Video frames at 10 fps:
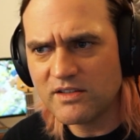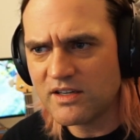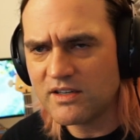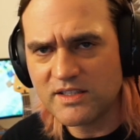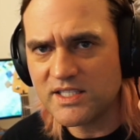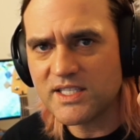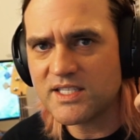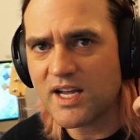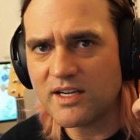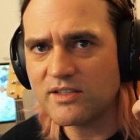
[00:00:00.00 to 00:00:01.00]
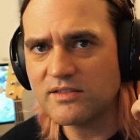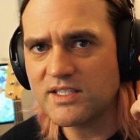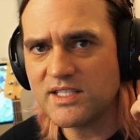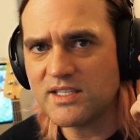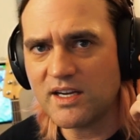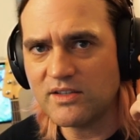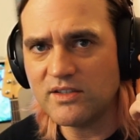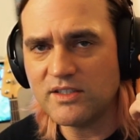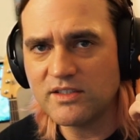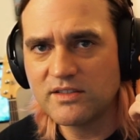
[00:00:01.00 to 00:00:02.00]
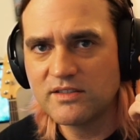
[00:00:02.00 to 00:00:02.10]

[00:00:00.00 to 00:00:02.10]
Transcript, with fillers: no, this is not this is not good.